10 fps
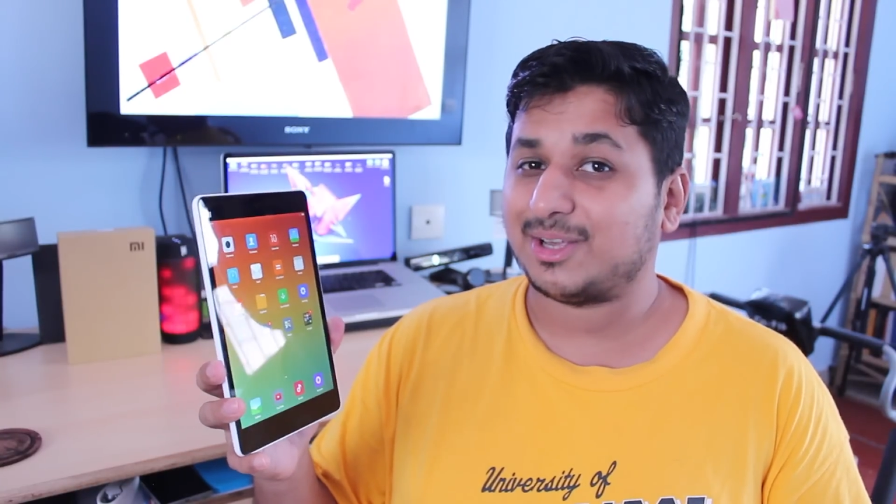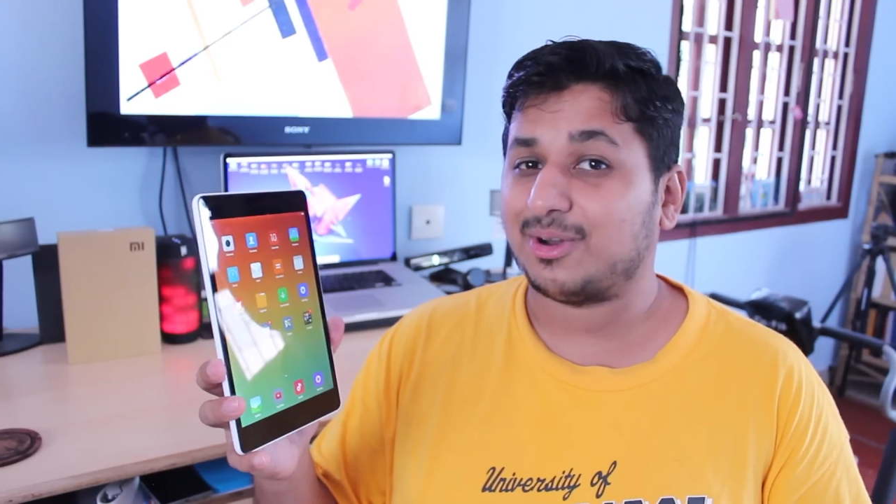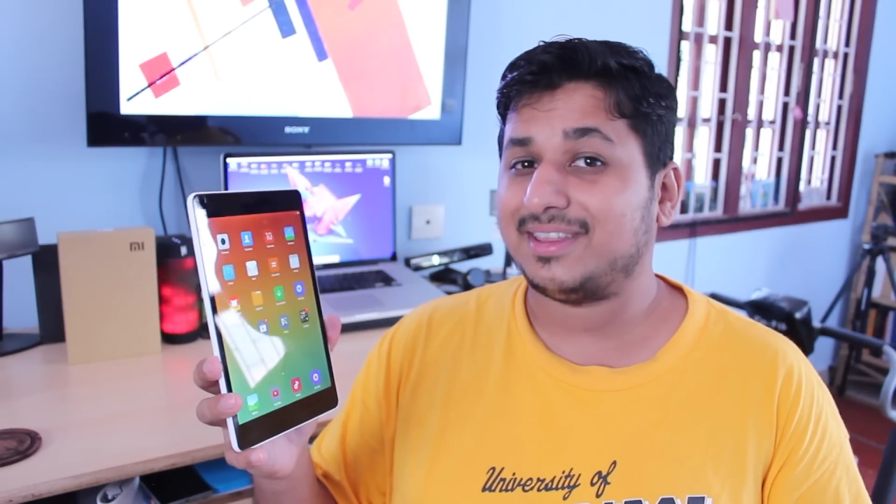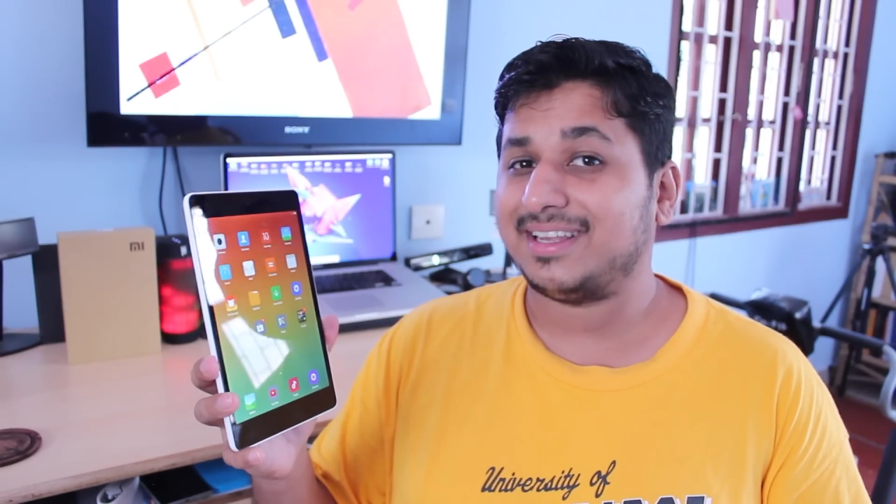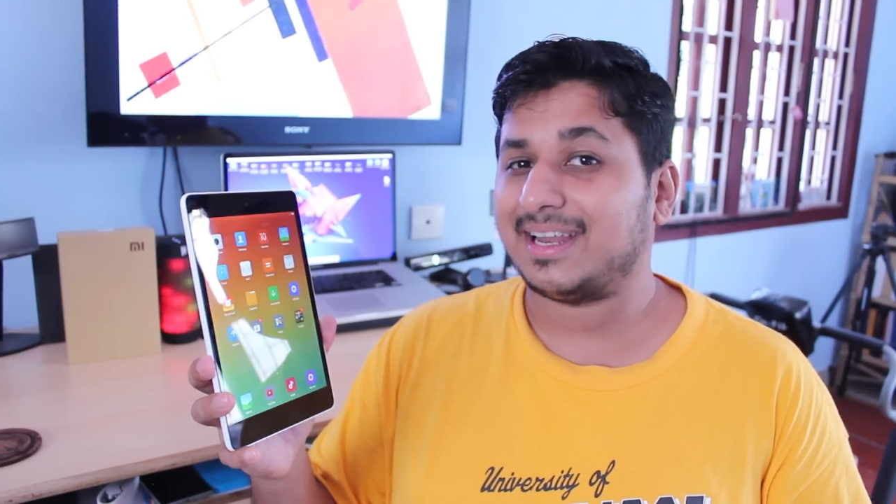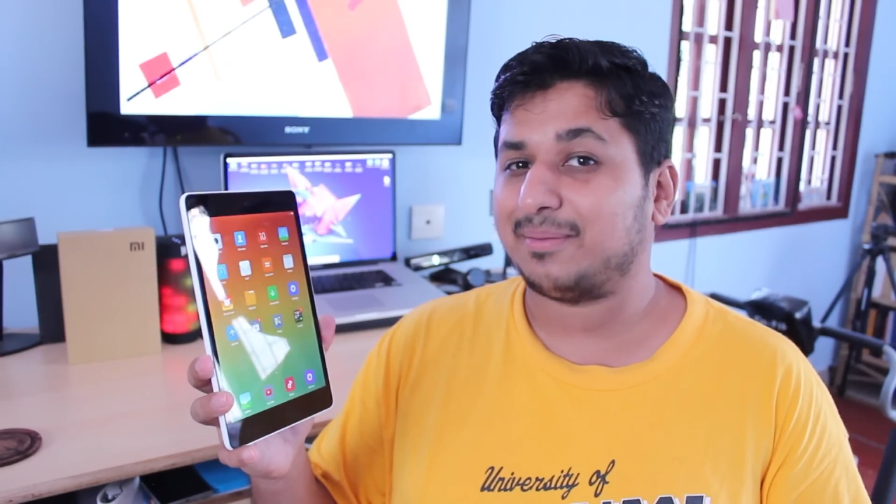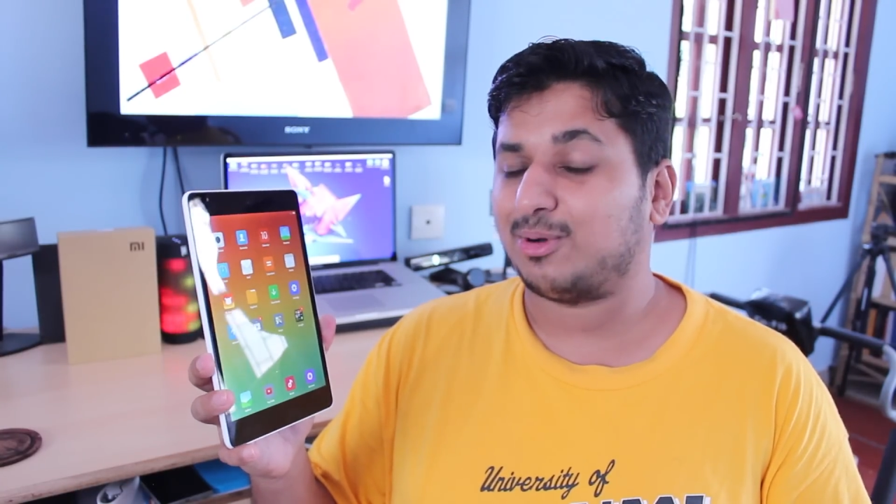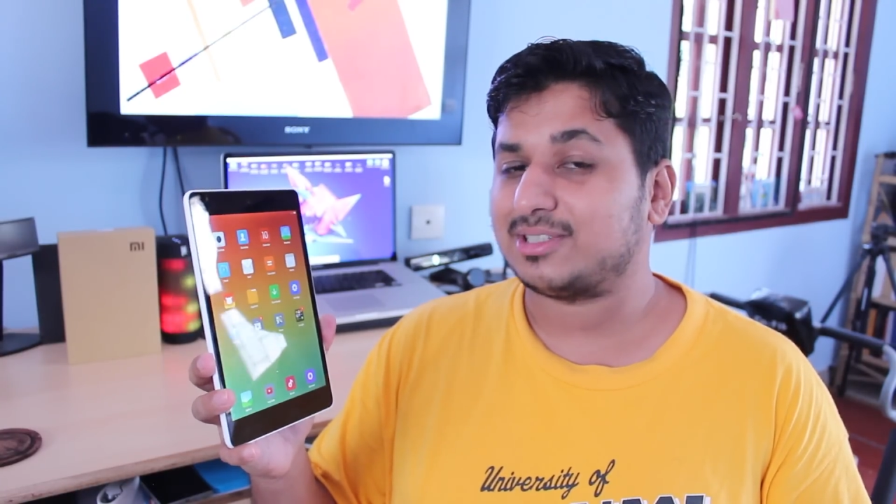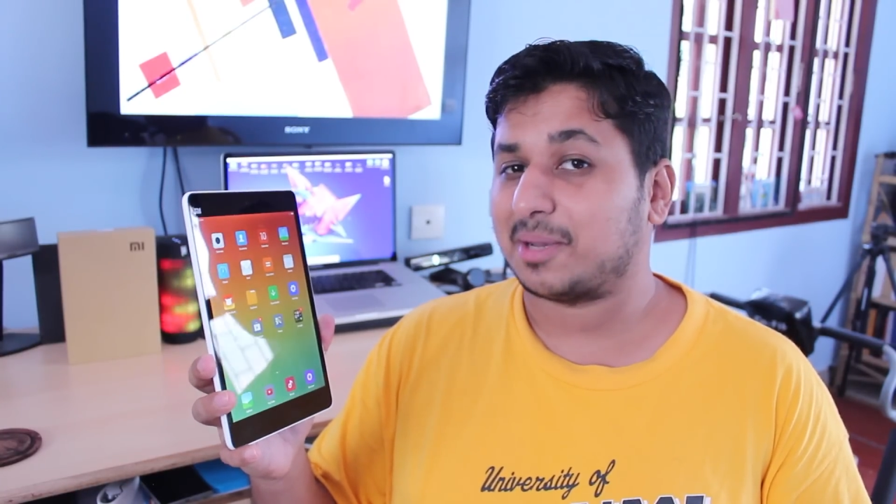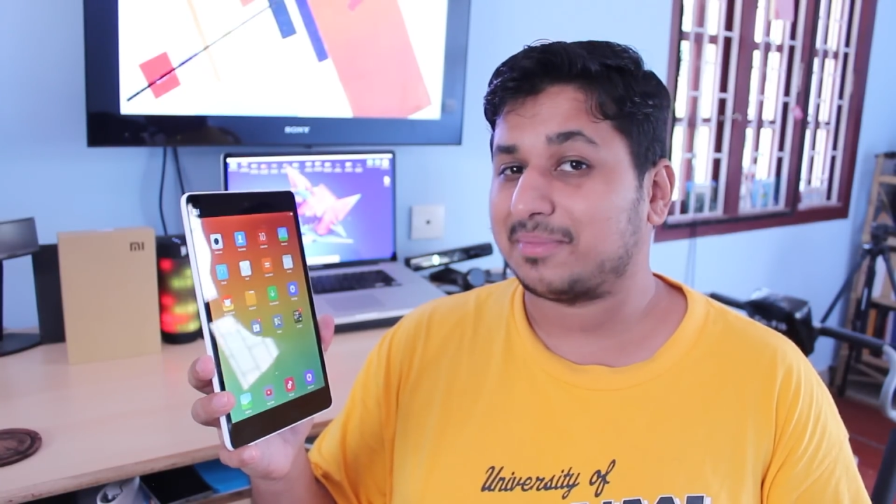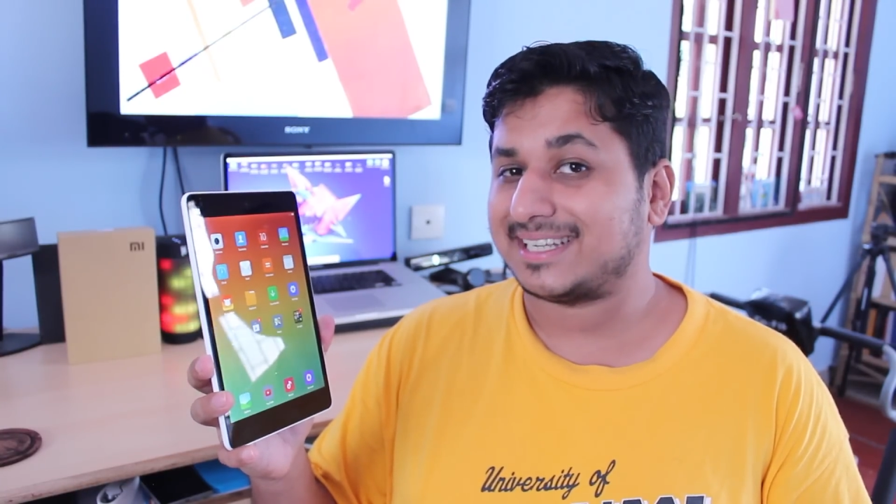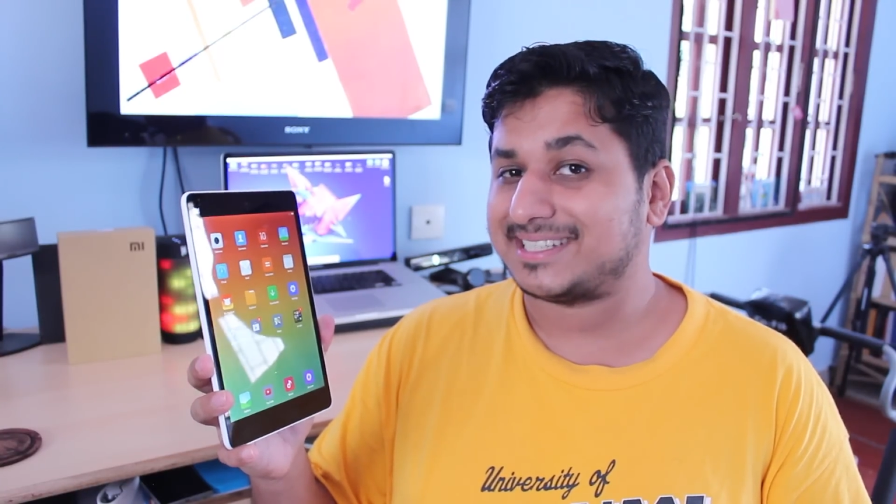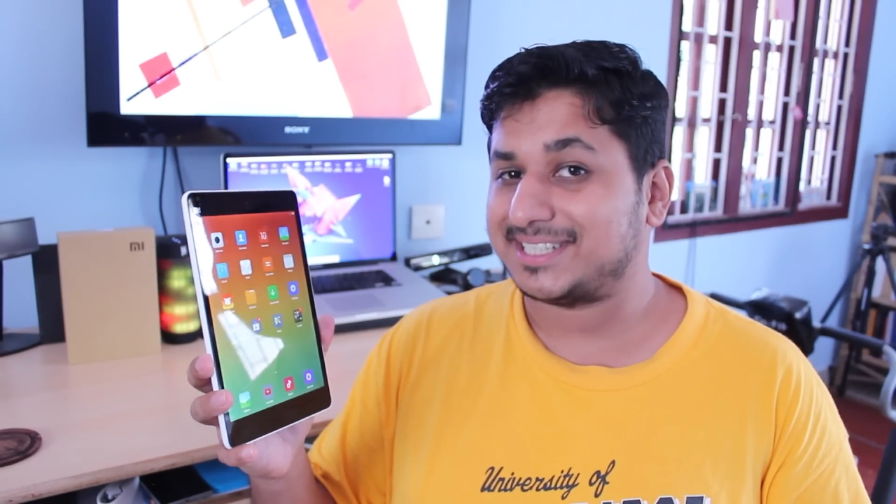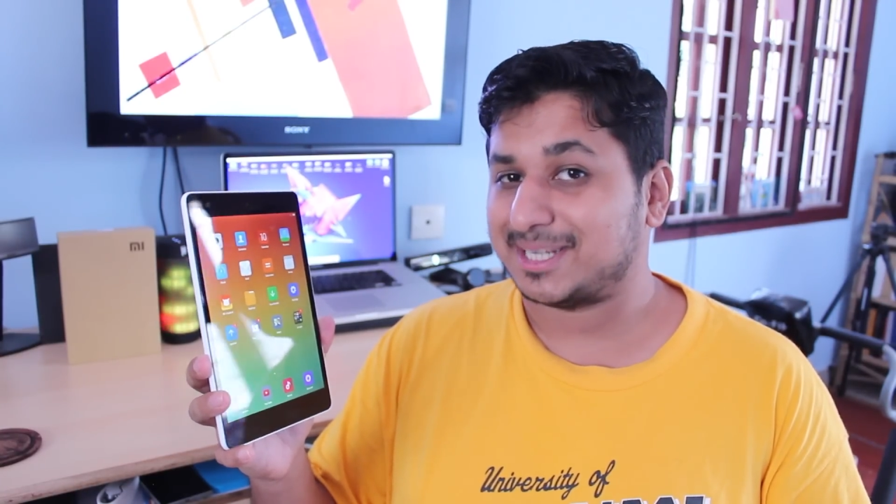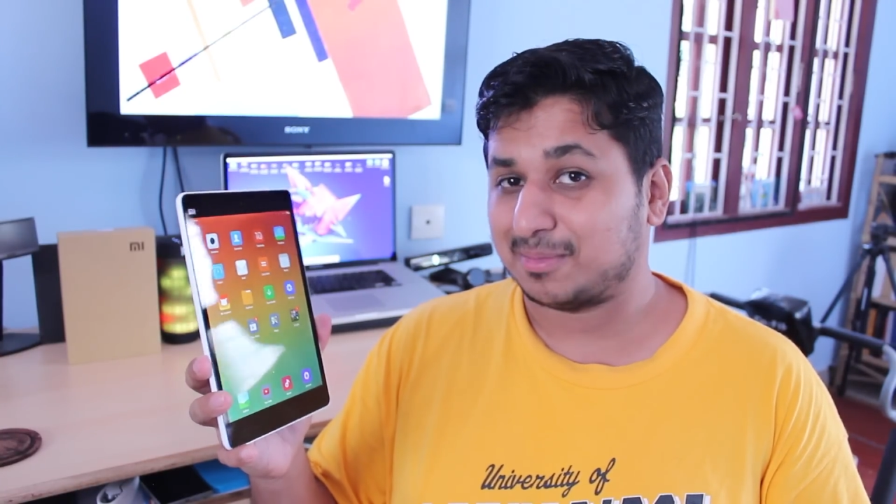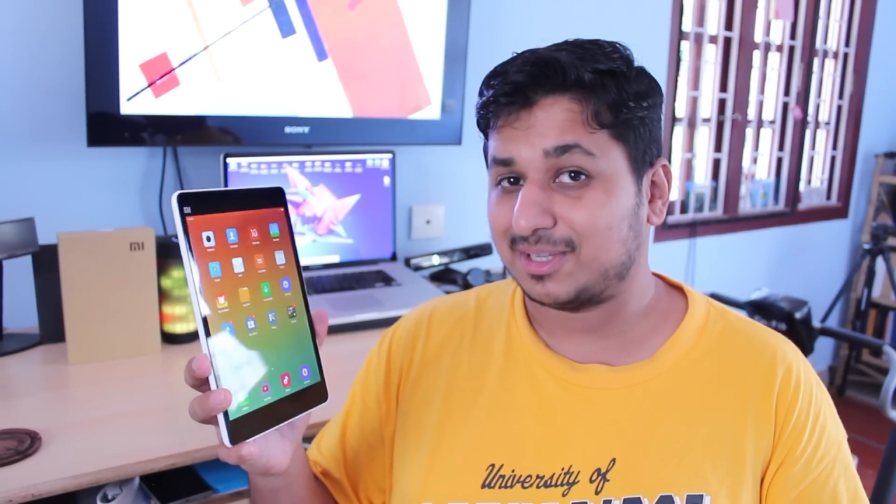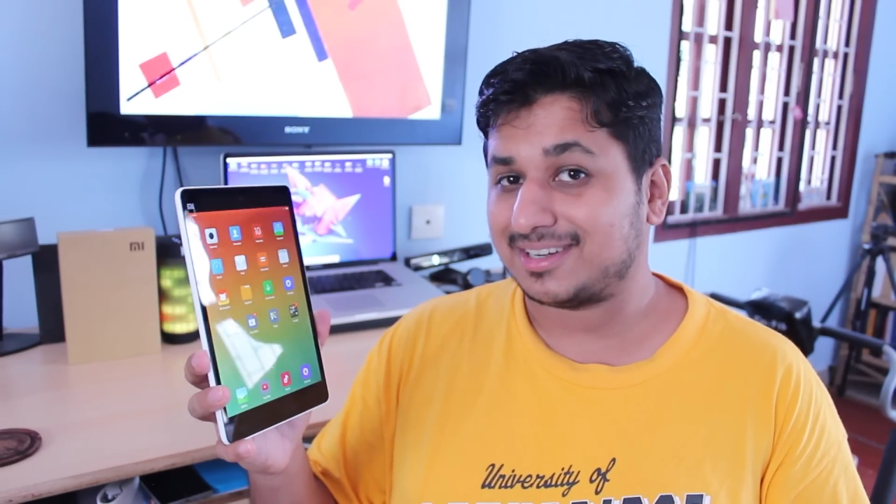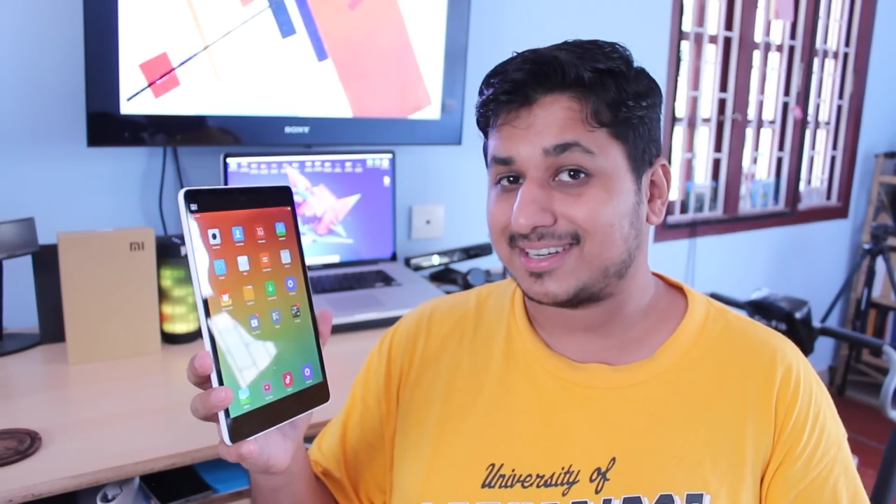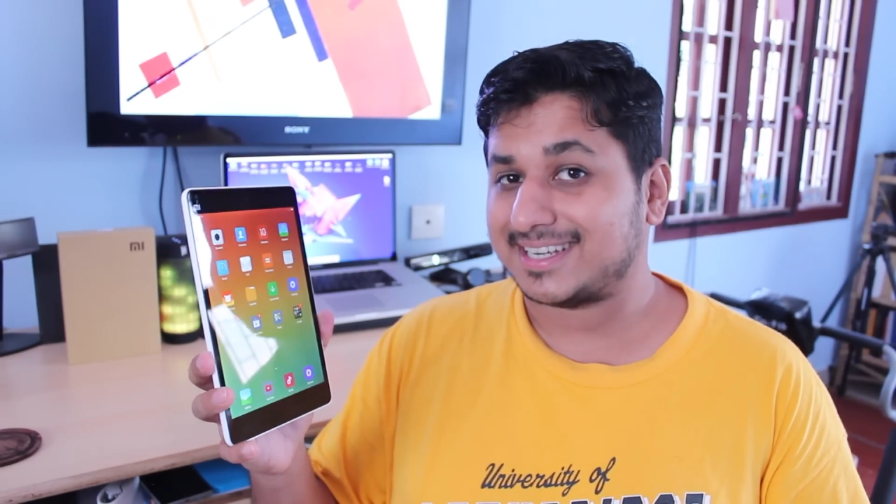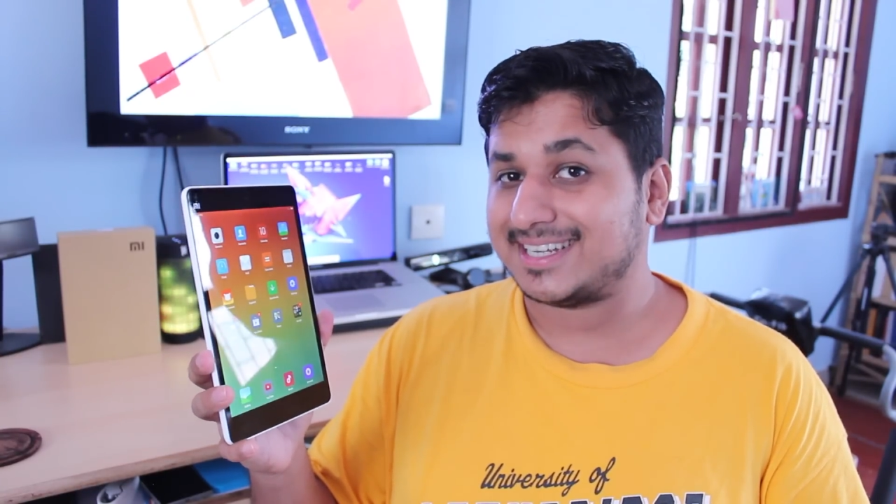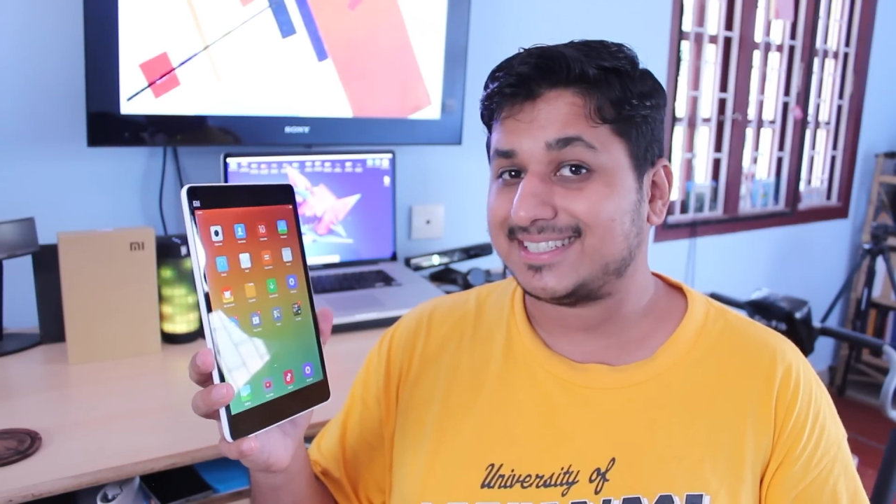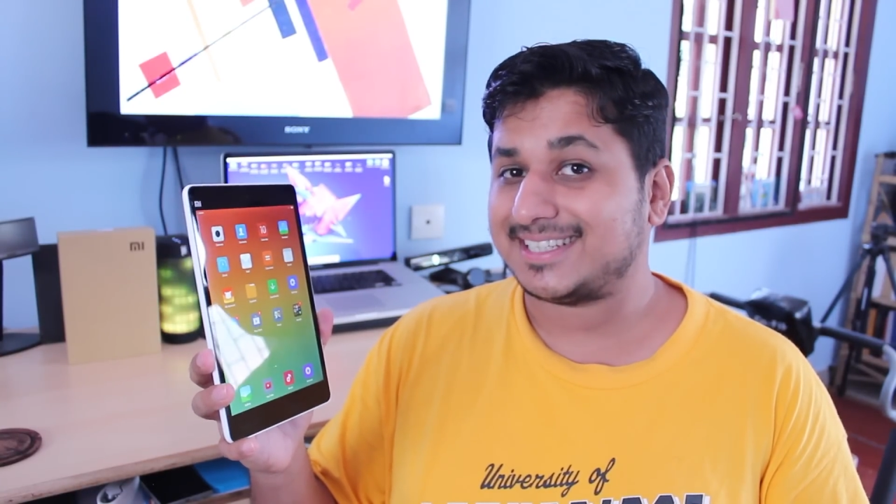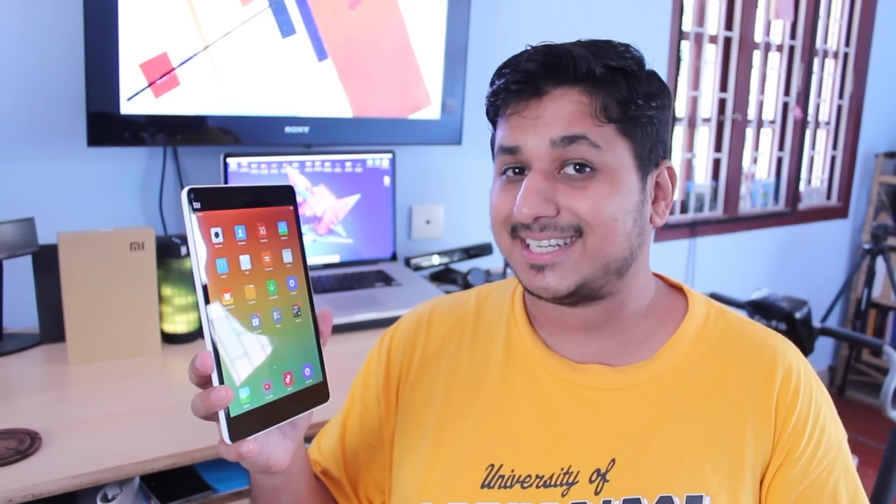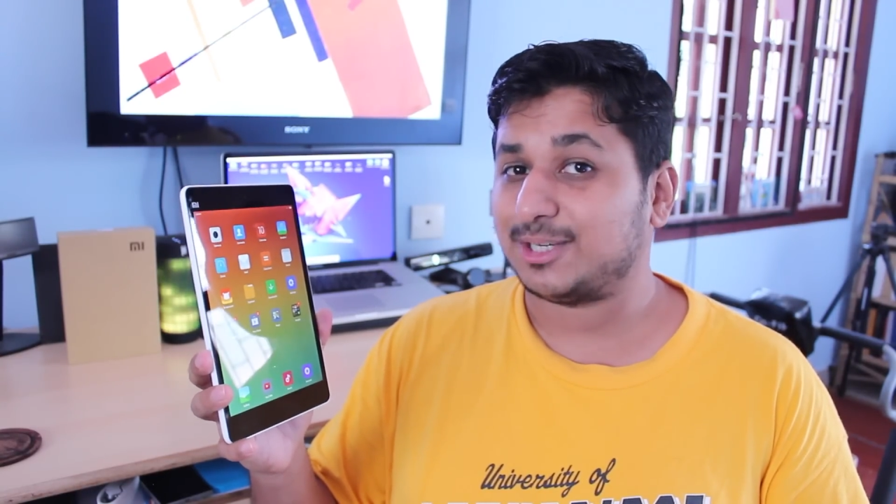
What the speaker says: the only thing that boasts something similar is the